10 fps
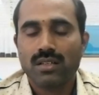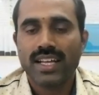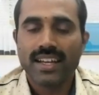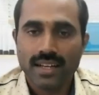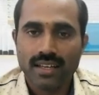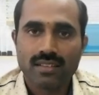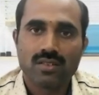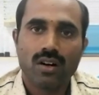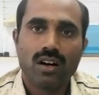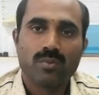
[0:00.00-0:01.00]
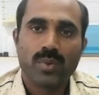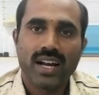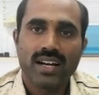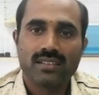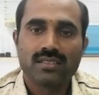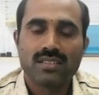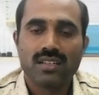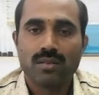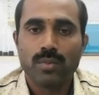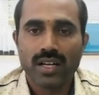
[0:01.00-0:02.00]
techniques are practiced in
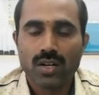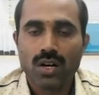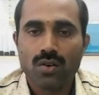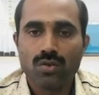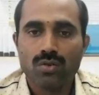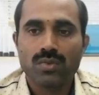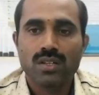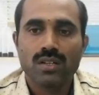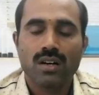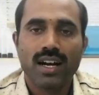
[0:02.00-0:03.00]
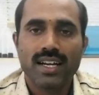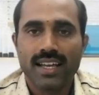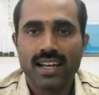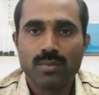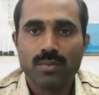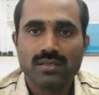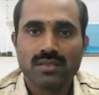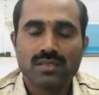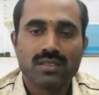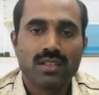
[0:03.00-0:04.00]
a breakout room on daily
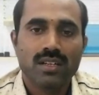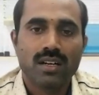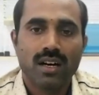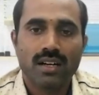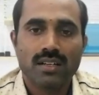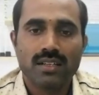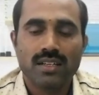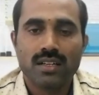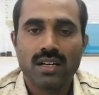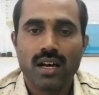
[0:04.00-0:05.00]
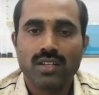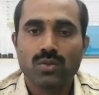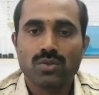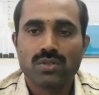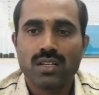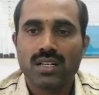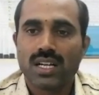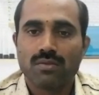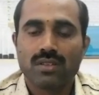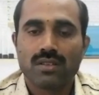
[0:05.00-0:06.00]
basis. And then I used to
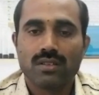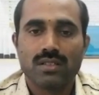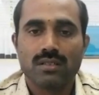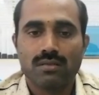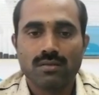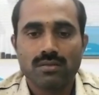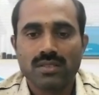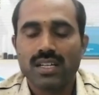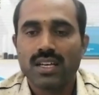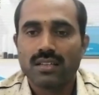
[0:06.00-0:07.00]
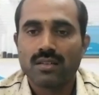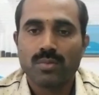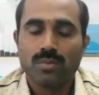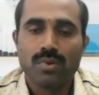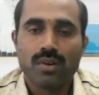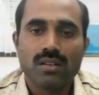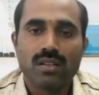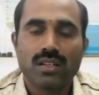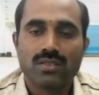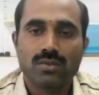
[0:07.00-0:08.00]
interact with three other people.
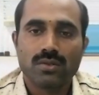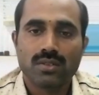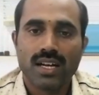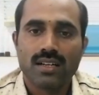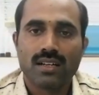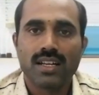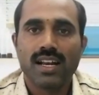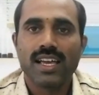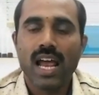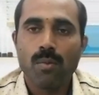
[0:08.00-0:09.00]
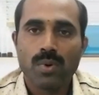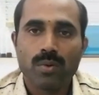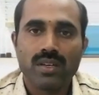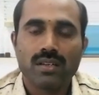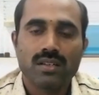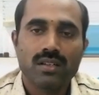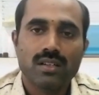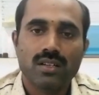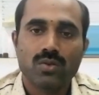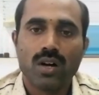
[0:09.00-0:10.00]
So that really helped me
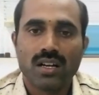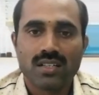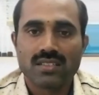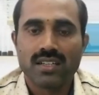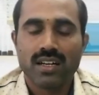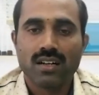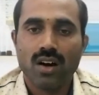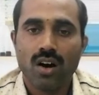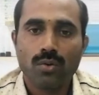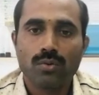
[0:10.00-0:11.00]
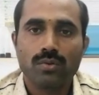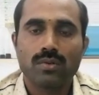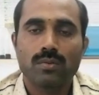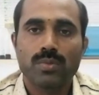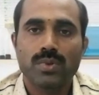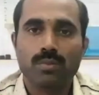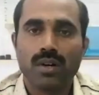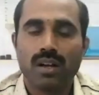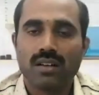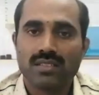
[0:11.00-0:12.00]
to understand how
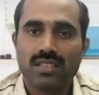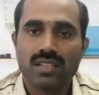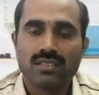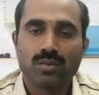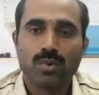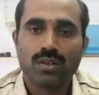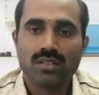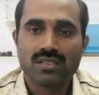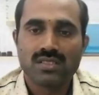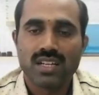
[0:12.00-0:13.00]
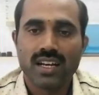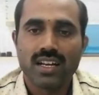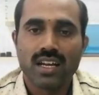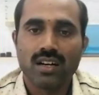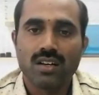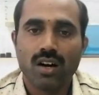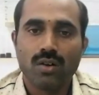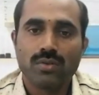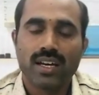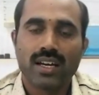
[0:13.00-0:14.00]
people are serious about this training and
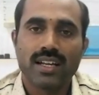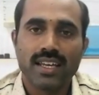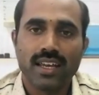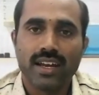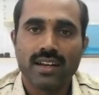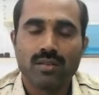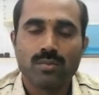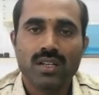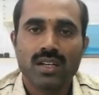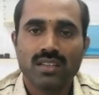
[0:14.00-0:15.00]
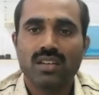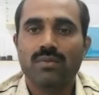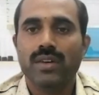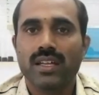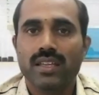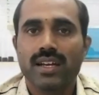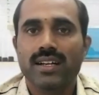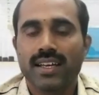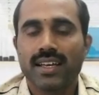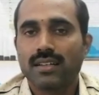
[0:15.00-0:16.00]
how they are taking it up, the way they
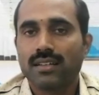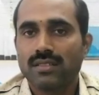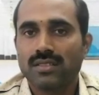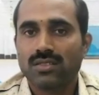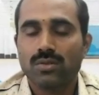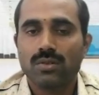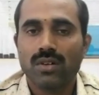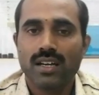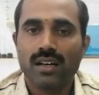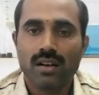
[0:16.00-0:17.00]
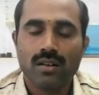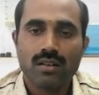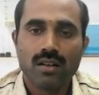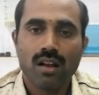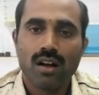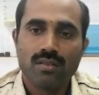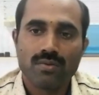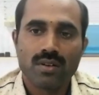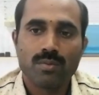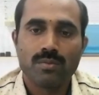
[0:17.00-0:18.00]
take. So I learned a lot
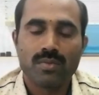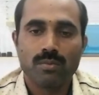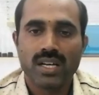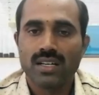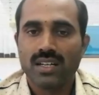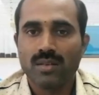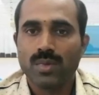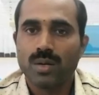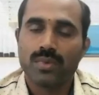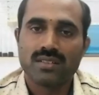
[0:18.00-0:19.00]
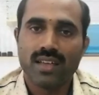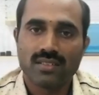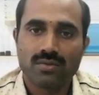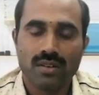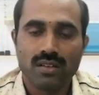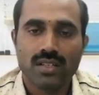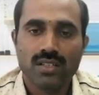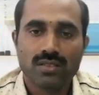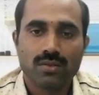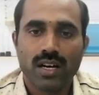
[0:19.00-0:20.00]
from my team members as well.
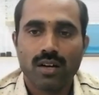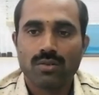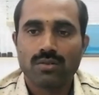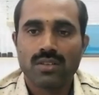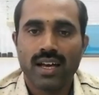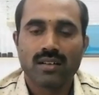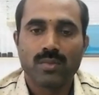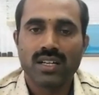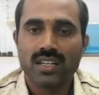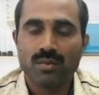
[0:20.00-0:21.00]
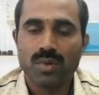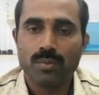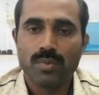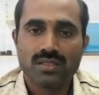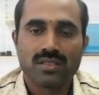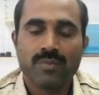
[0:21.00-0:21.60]
So I have to thank my team members.